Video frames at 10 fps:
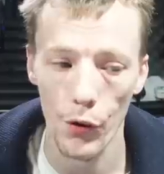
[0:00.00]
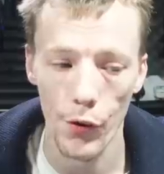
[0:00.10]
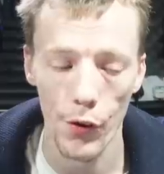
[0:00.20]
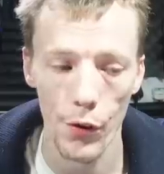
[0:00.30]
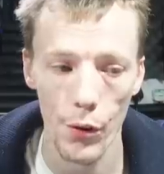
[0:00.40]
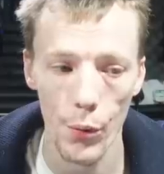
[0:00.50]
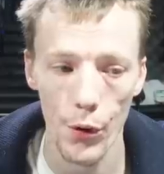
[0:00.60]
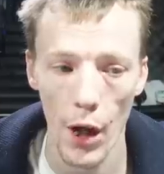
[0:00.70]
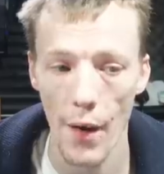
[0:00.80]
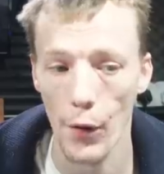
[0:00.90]
to
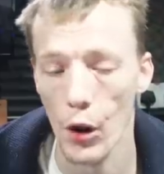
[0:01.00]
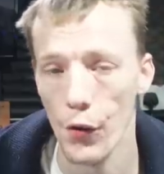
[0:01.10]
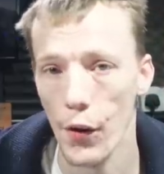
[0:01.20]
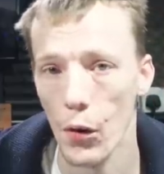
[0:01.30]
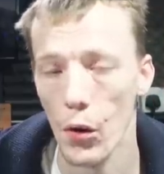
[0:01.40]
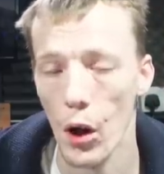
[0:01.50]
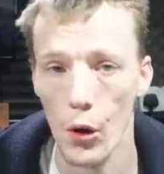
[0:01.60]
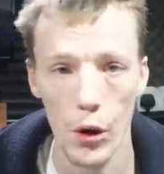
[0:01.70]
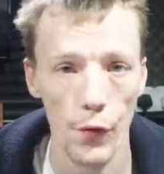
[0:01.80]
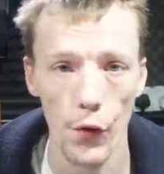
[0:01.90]
not have a console. I
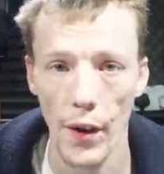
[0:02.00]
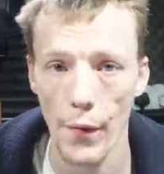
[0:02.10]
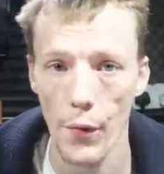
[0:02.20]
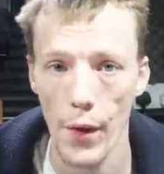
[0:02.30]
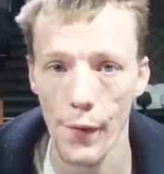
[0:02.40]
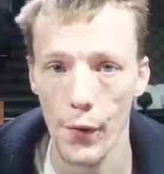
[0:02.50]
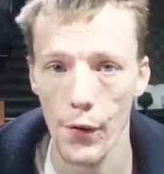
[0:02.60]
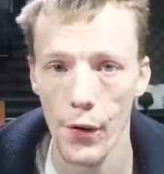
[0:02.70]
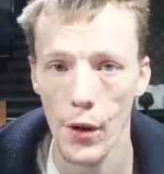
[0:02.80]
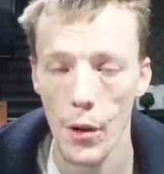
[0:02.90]
could have just given a
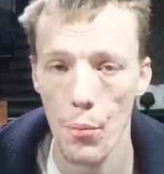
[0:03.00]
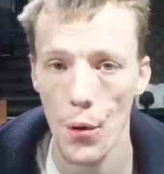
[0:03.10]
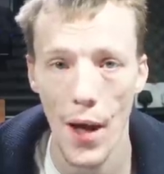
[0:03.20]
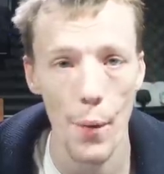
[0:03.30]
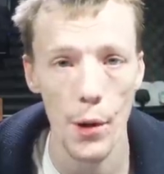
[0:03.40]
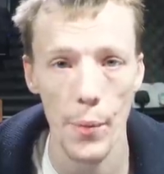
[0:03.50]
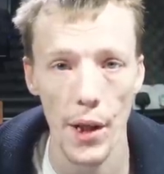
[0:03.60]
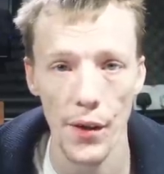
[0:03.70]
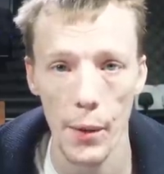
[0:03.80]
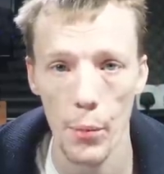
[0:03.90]
refund, but that would have been a
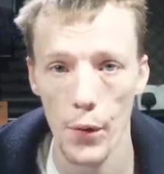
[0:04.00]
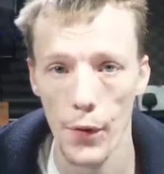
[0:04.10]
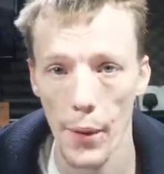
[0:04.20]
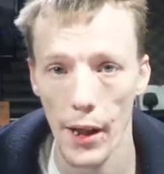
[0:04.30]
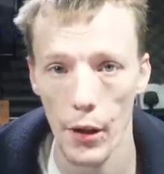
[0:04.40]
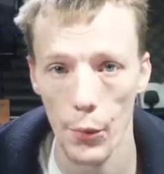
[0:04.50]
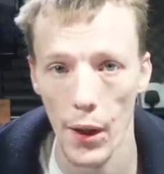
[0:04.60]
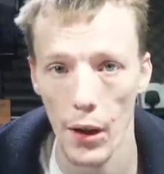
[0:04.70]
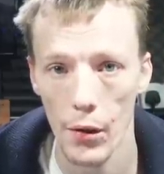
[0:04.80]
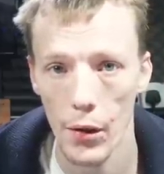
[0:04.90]
dick move to make as
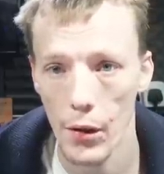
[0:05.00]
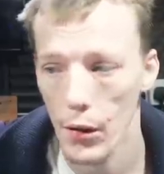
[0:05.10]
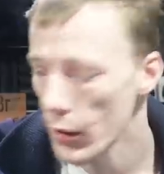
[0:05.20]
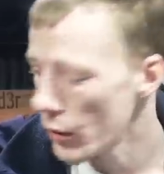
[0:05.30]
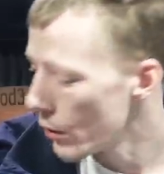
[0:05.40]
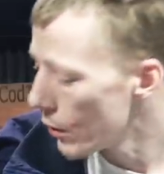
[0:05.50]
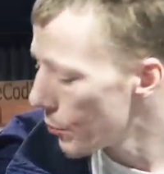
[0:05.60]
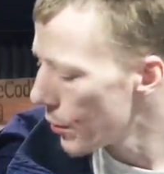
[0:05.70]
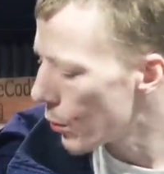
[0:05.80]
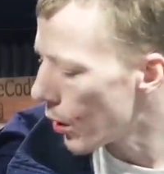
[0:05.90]
well.
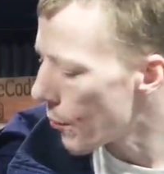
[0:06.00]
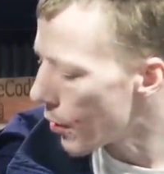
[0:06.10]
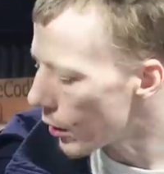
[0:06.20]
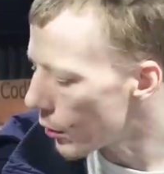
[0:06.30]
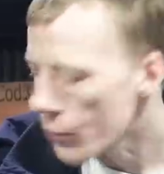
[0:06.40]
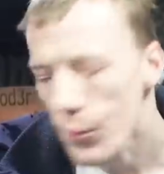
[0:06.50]
Be quiet, Milo.